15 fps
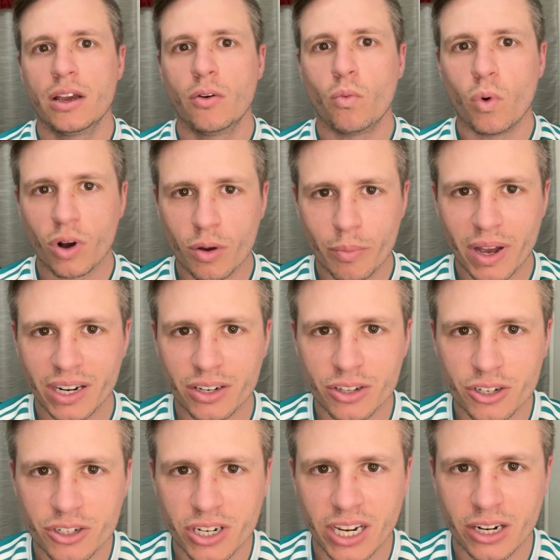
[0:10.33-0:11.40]
Welcome back to the
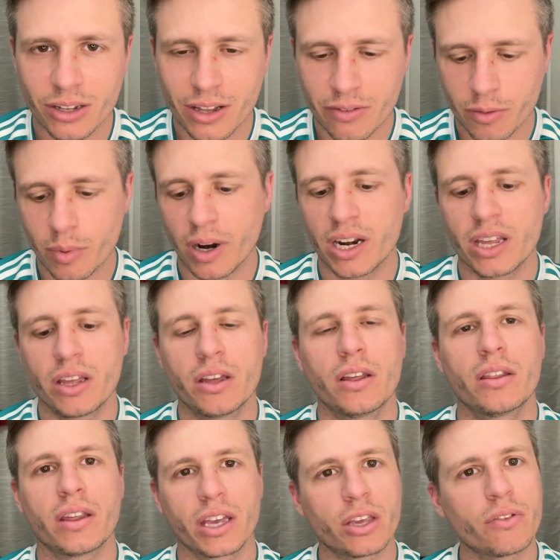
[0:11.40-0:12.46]
channel, everybody.
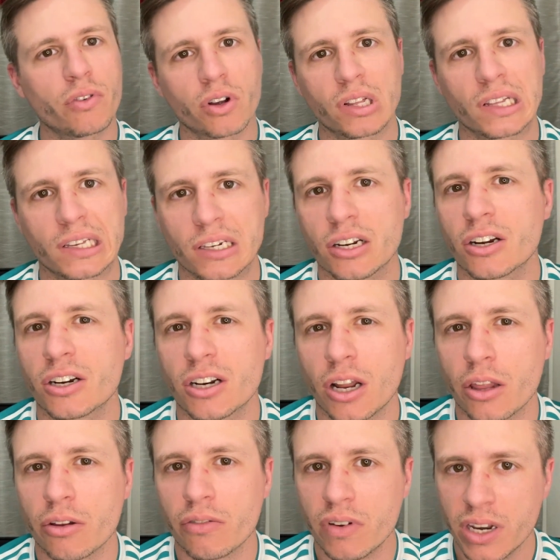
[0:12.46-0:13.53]
Thank you for clicking on
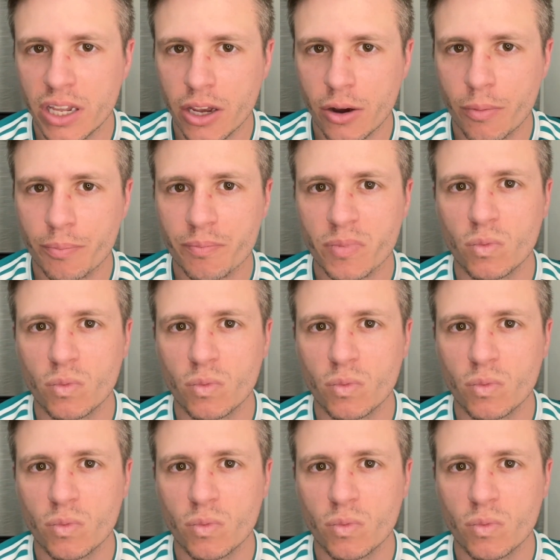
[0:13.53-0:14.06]
another video.